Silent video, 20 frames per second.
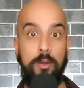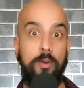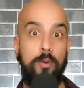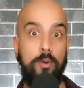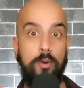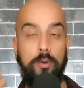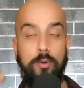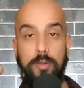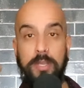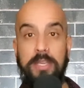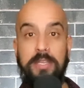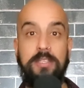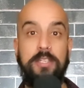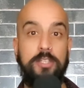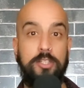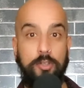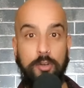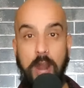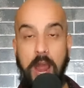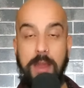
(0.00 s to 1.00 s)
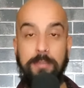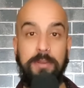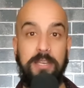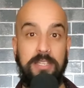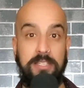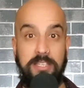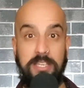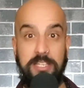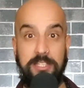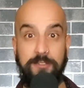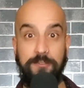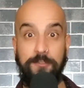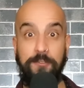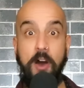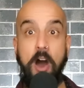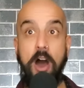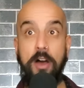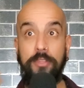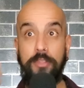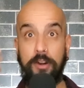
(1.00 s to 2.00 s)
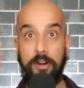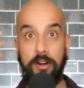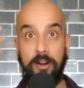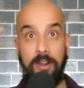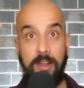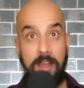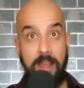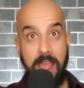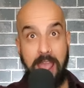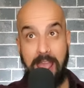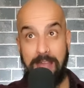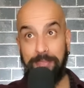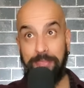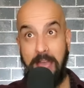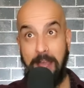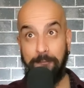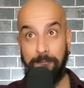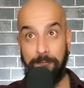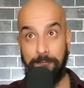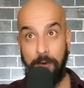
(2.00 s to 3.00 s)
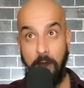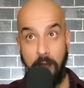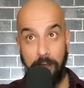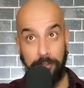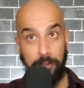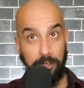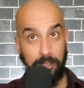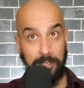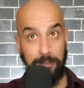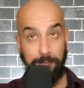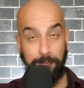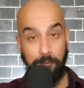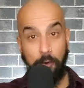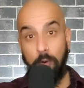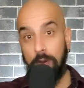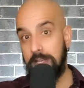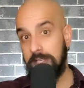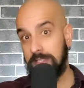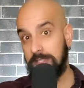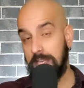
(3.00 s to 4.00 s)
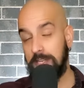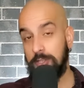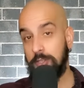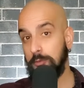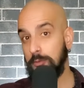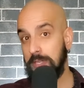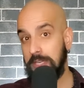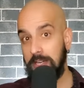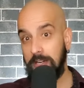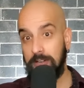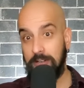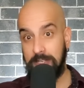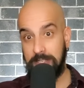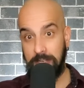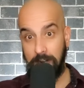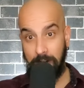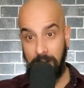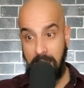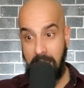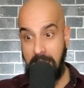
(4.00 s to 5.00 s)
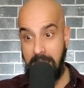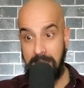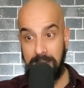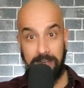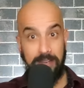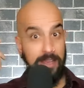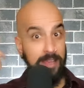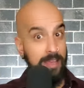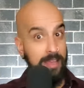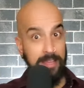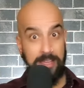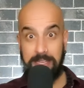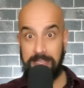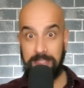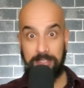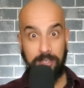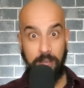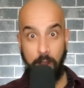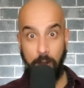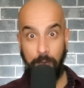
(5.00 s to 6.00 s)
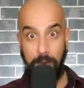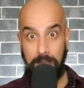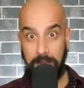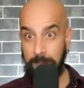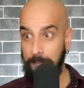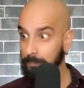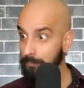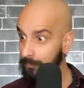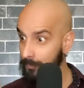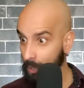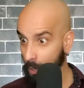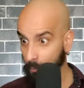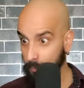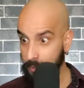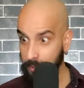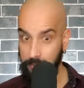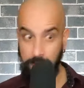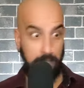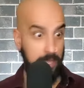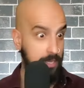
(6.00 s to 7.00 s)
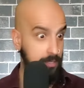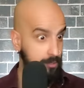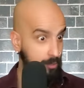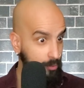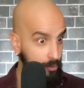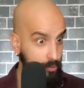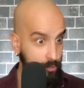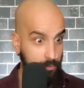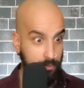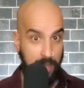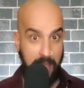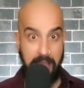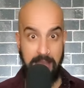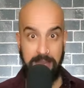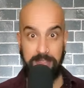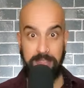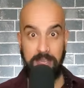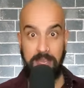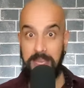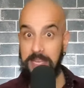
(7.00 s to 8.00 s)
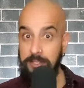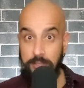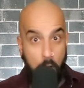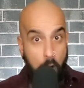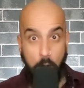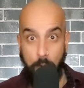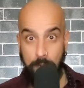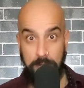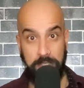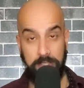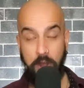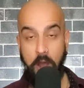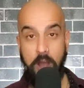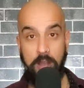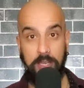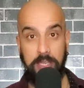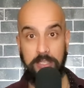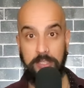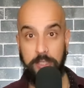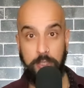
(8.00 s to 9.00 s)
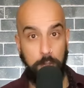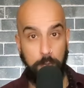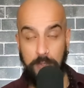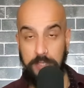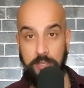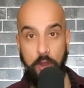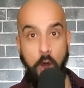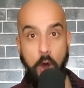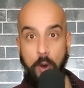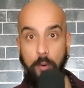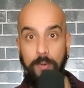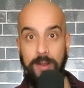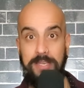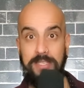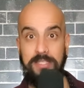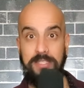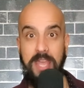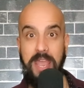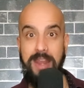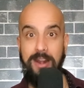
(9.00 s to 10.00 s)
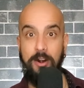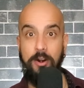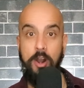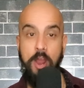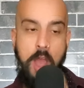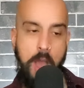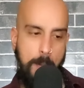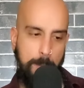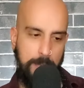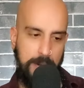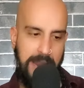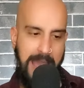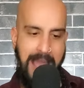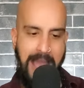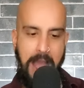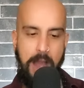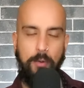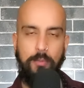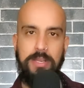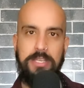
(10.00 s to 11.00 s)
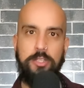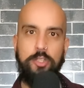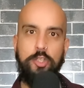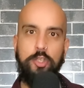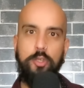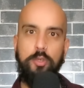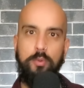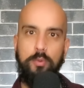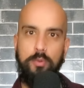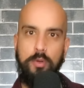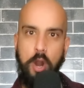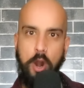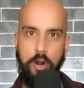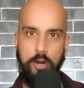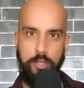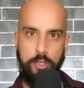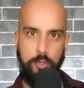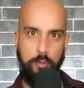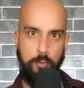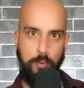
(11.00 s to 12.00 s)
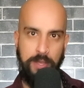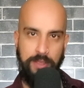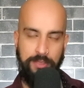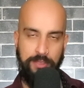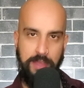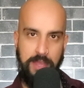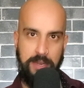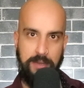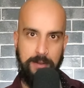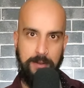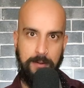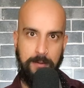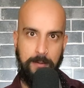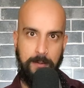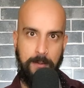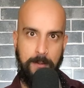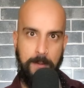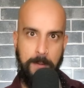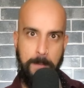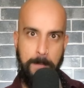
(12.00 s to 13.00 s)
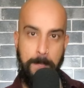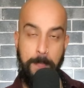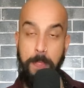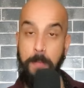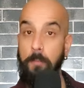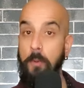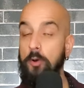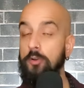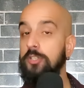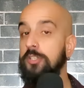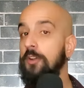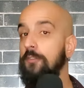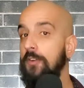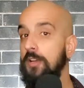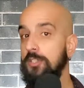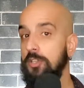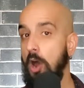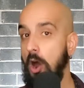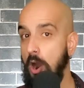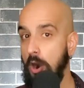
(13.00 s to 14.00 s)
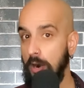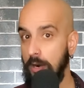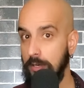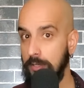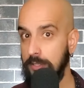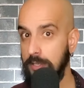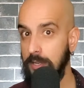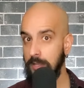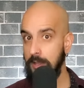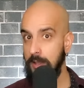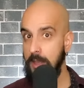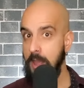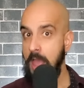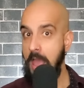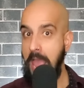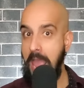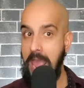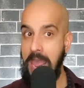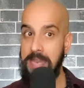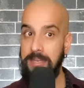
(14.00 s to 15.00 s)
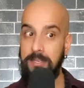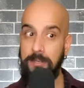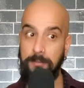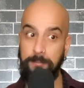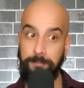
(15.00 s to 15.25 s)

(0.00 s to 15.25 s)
who he described as his father. And that fatherly voice that you hear in your head is going, don't do this or do that. It's always talking to you, it's always there. But how in tune are you with it? Most of us aren't. And